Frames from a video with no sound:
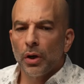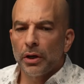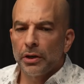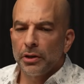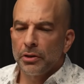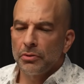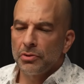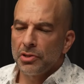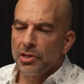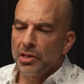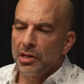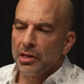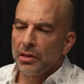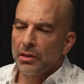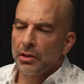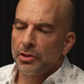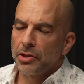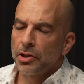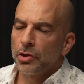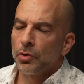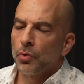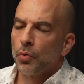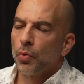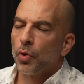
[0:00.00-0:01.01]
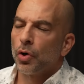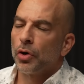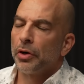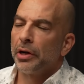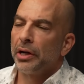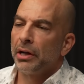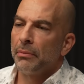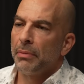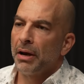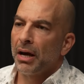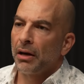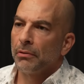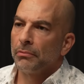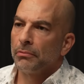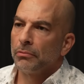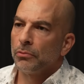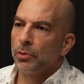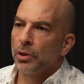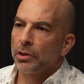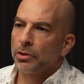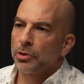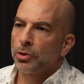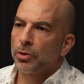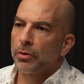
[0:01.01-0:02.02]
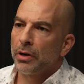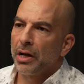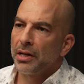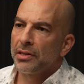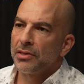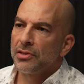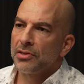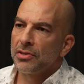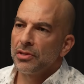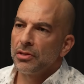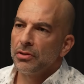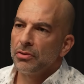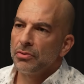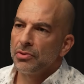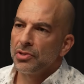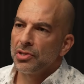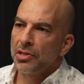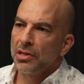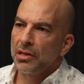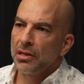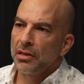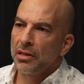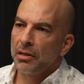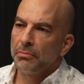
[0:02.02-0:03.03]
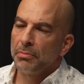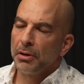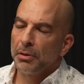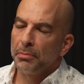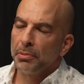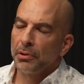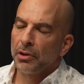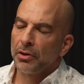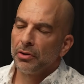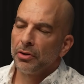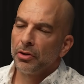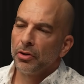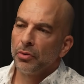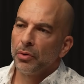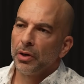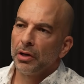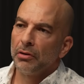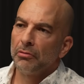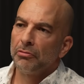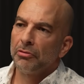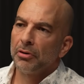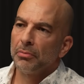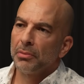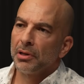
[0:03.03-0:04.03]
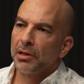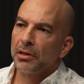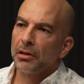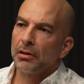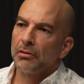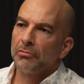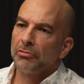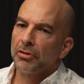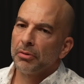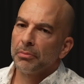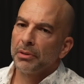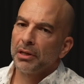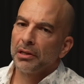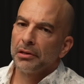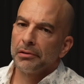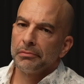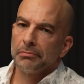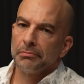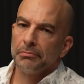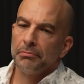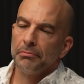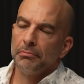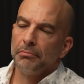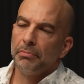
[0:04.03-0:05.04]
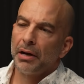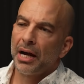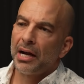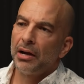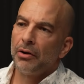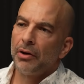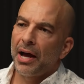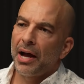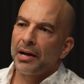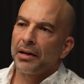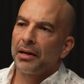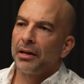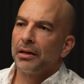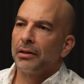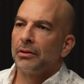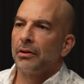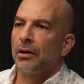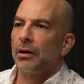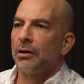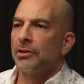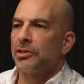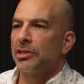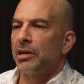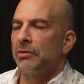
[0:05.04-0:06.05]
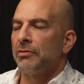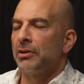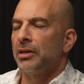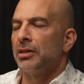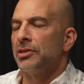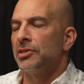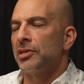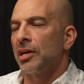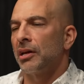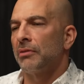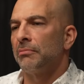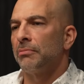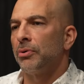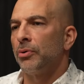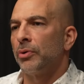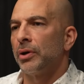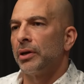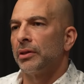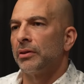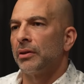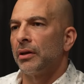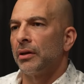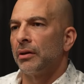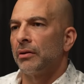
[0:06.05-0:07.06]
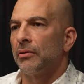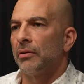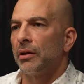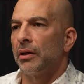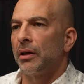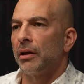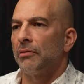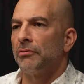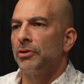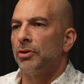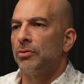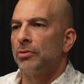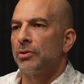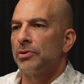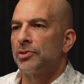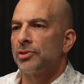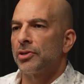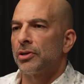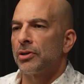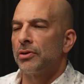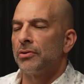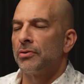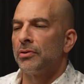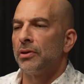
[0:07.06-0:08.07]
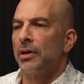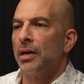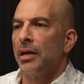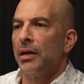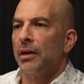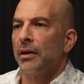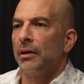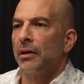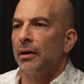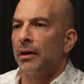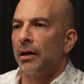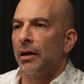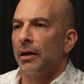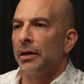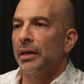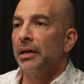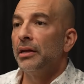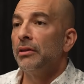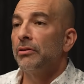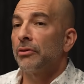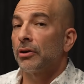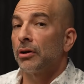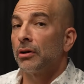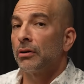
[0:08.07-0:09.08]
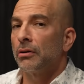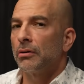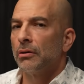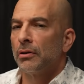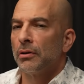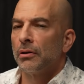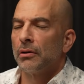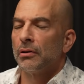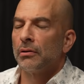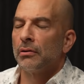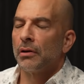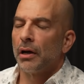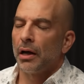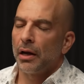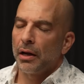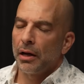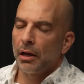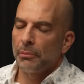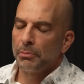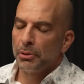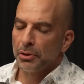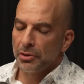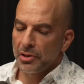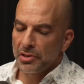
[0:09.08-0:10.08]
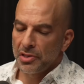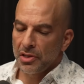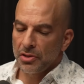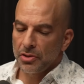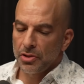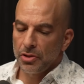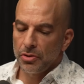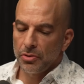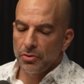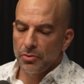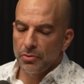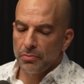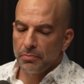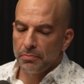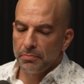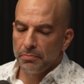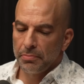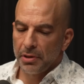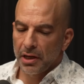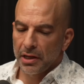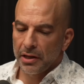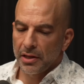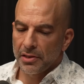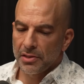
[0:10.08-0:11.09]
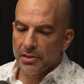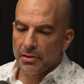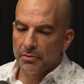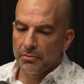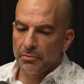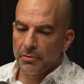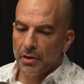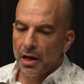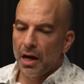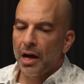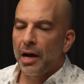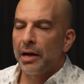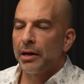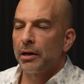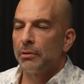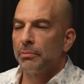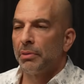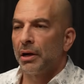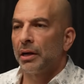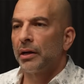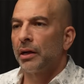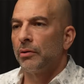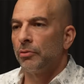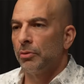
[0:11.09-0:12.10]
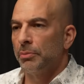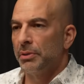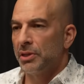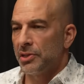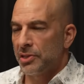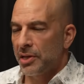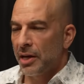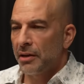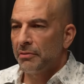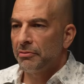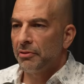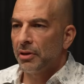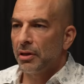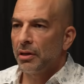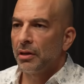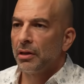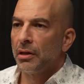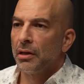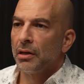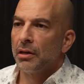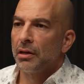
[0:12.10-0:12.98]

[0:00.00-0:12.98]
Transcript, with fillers: What are you seeing that you're worried about? What trends do you see that people are doing from a from a biohacking longevity standpoint that that have you concerned? Uh, either, yeah. and I'll put this in two buckets. The the higher bucket would be safety.